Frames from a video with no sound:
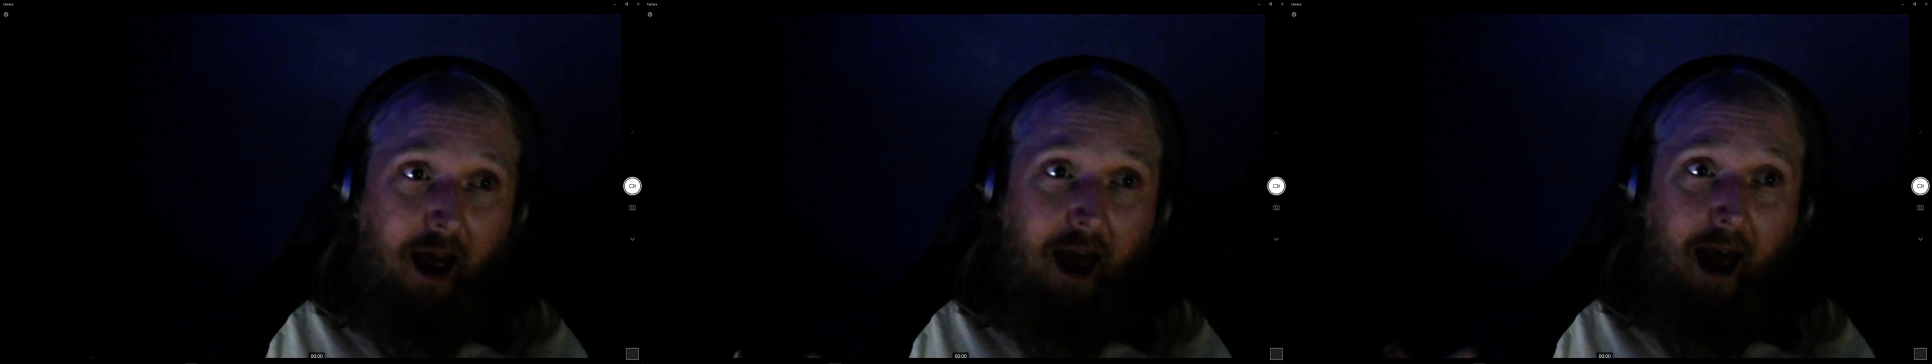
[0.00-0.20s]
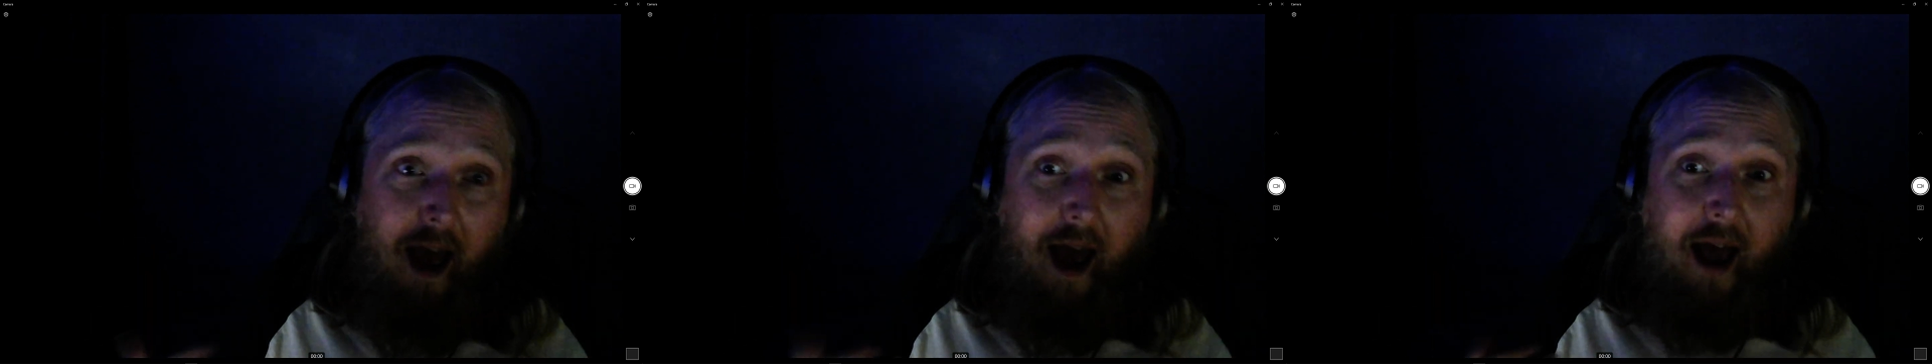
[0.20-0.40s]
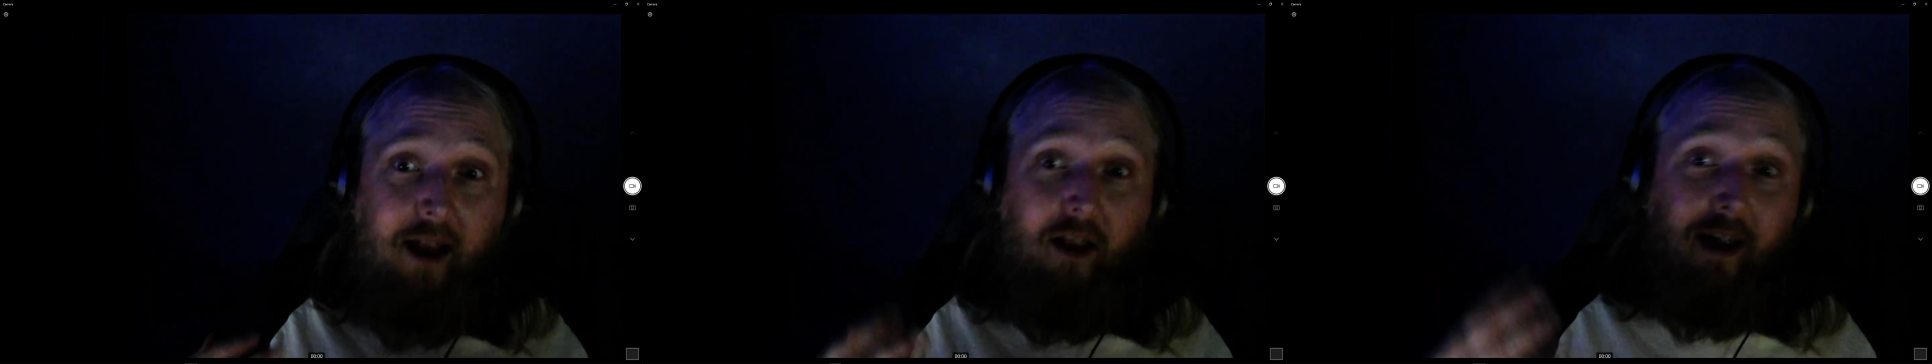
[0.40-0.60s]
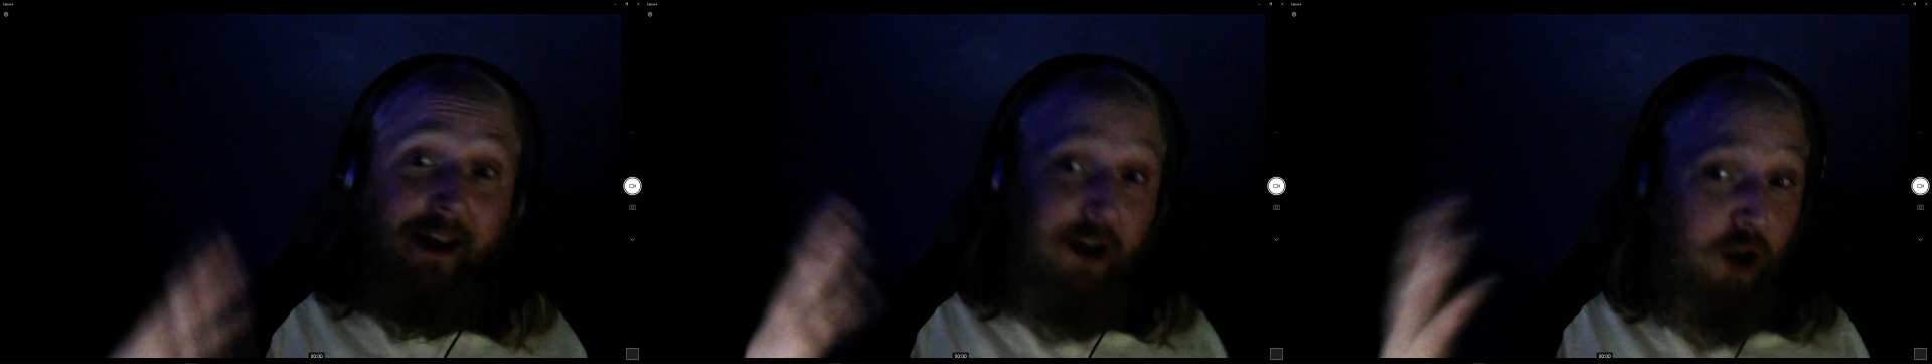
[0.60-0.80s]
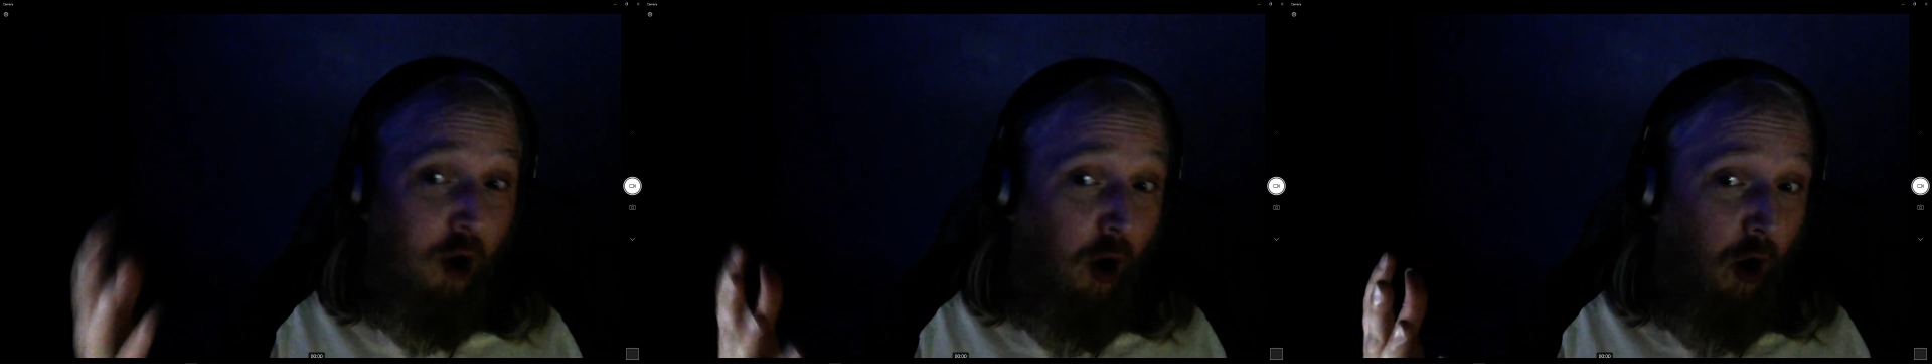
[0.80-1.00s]
and like
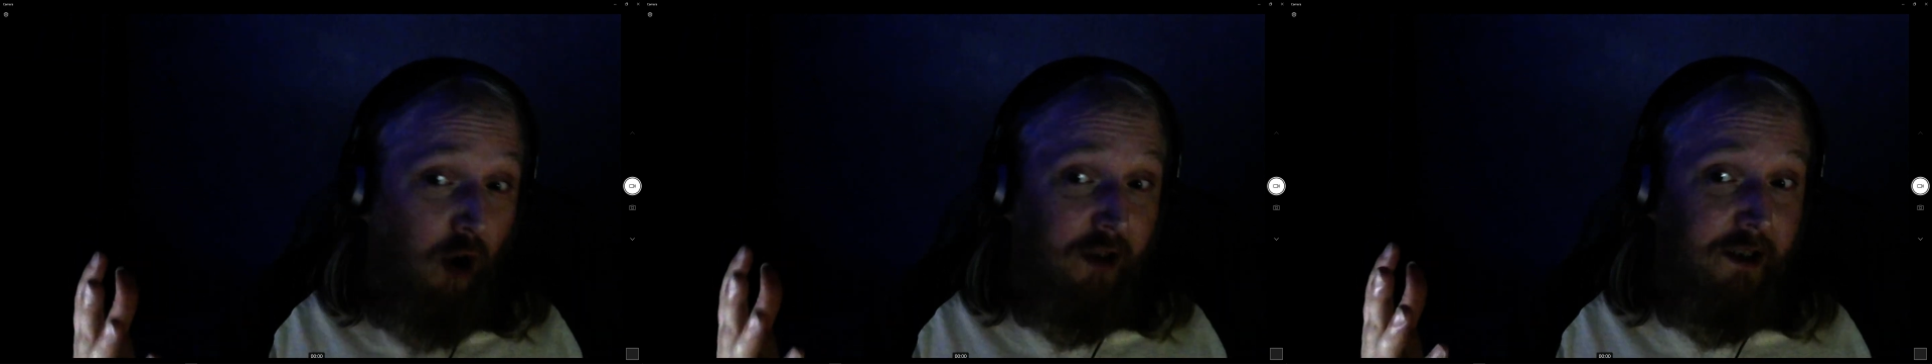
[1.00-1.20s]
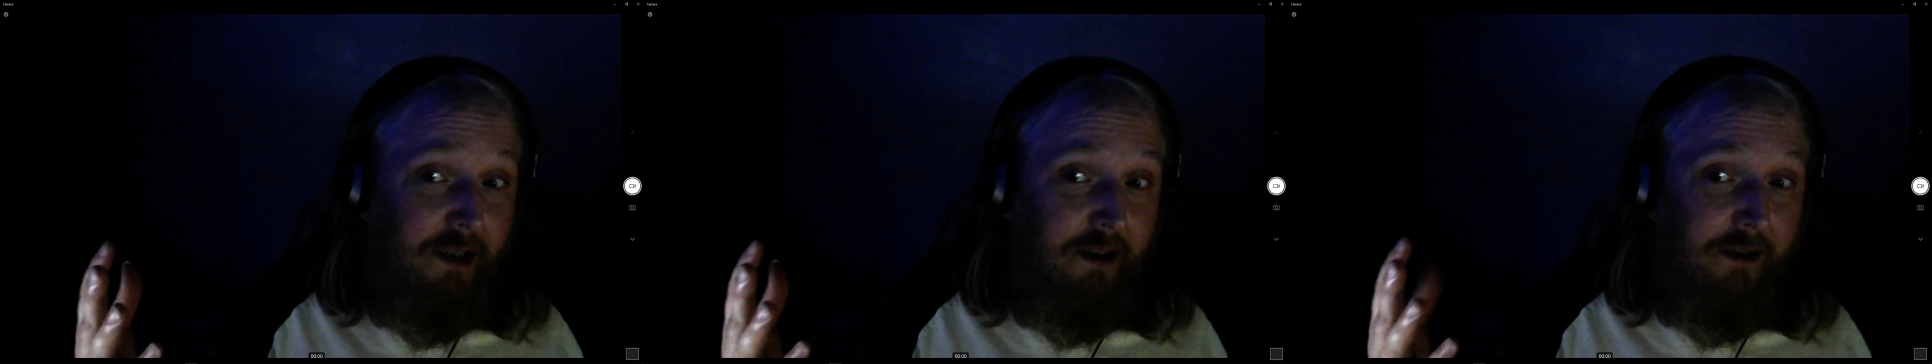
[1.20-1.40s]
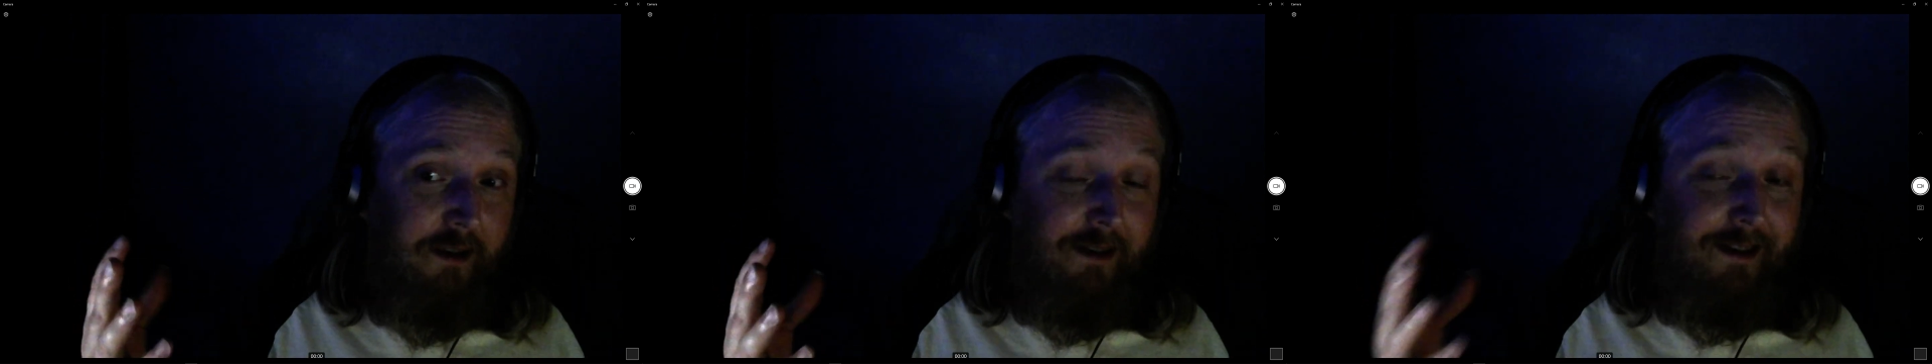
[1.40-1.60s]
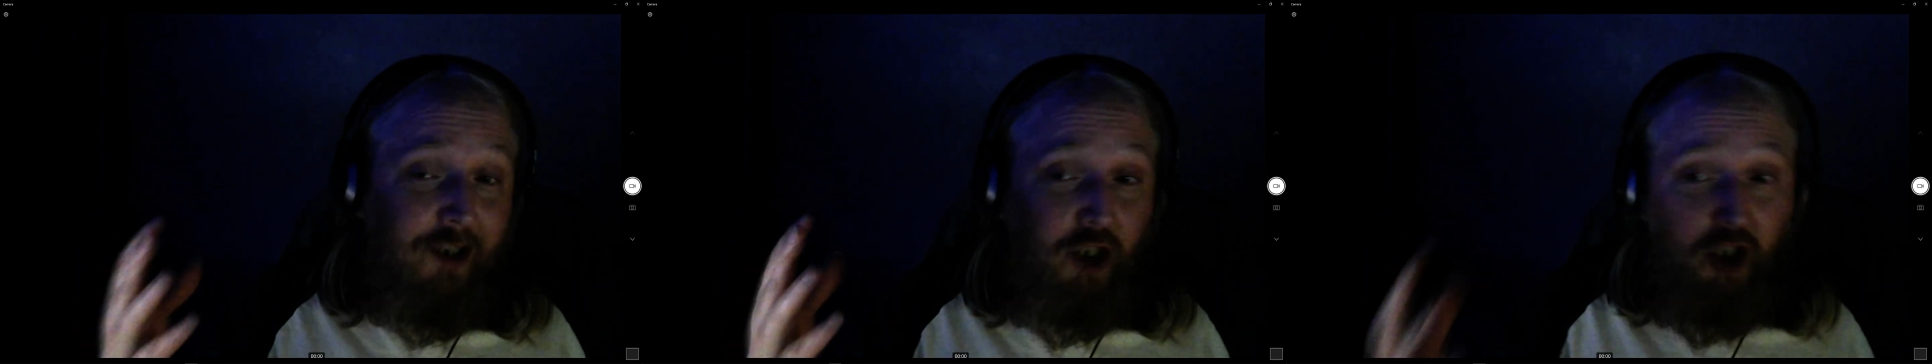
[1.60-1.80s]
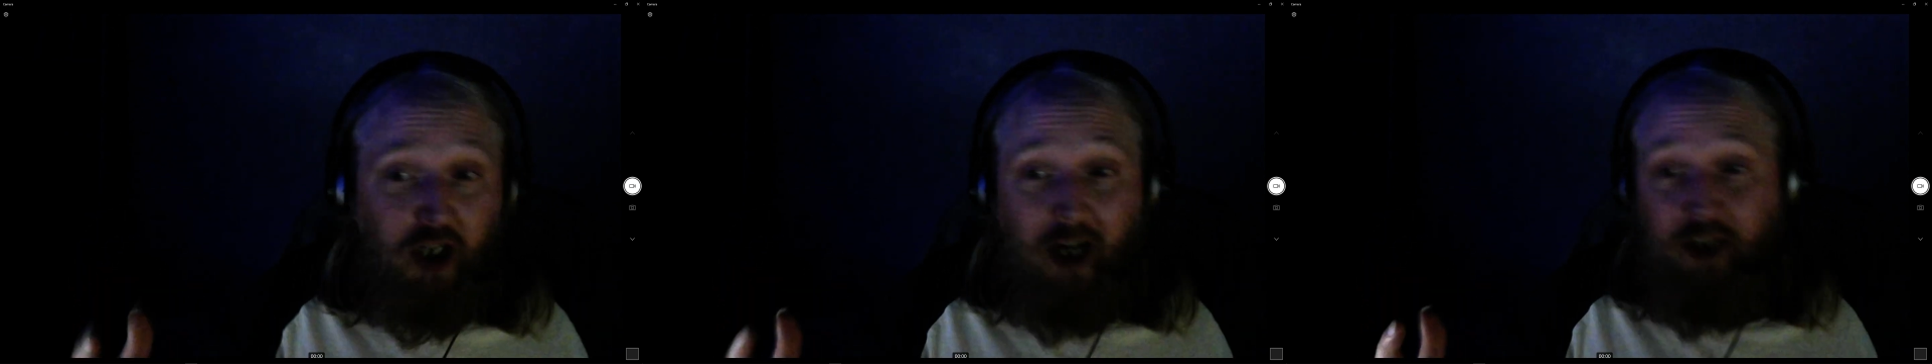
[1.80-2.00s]
God
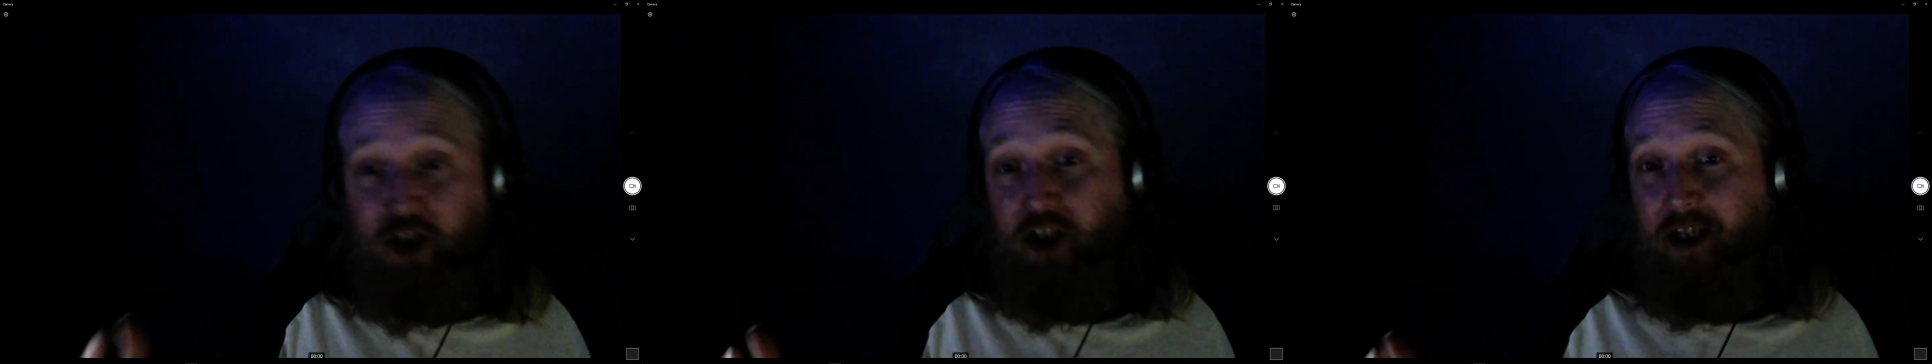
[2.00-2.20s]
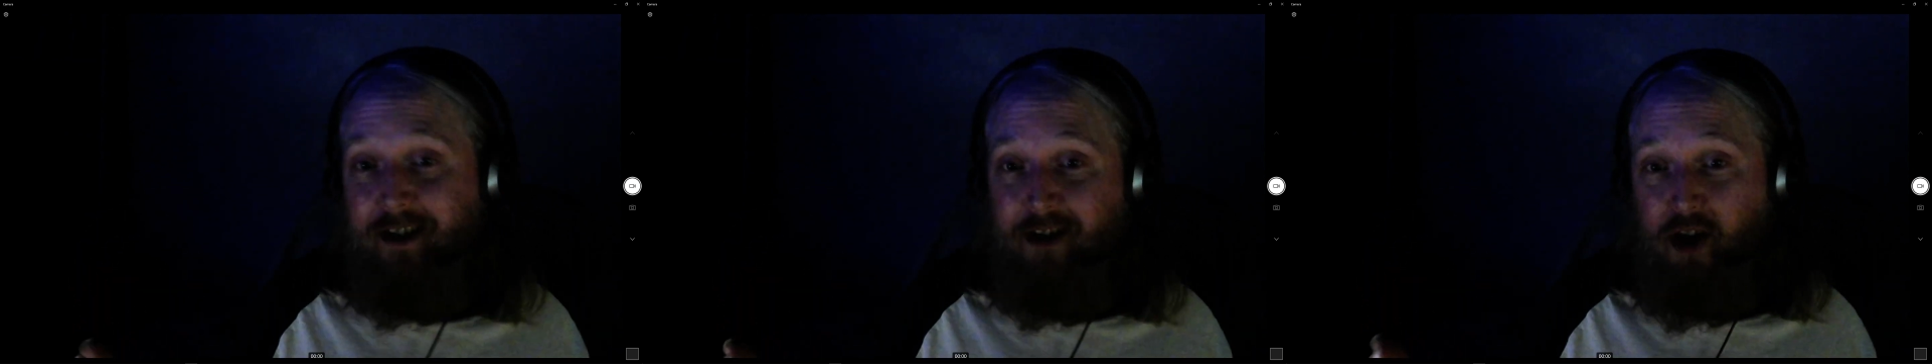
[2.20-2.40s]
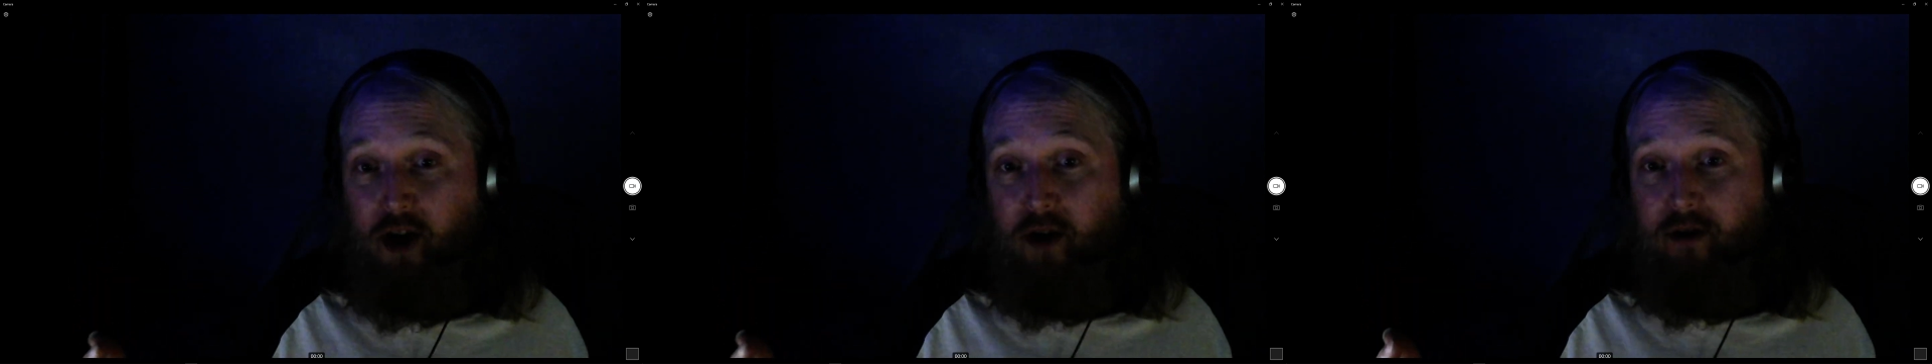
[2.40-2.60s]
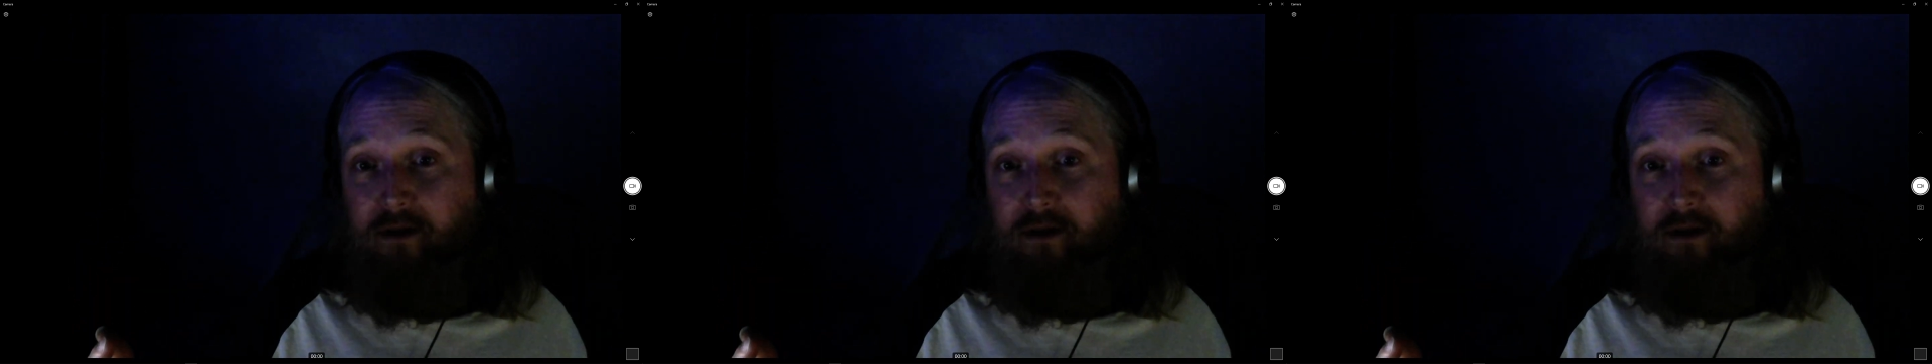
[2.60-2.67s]
judges you,